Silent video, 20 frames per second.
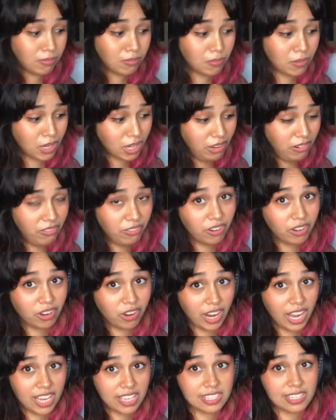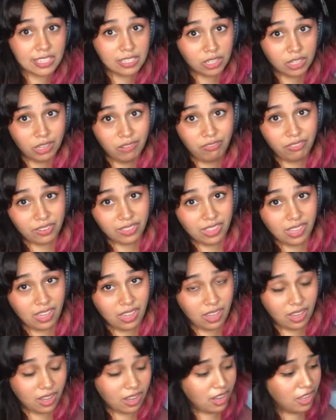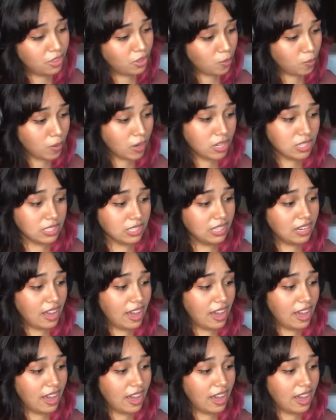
Good for Grace, and good for the other person.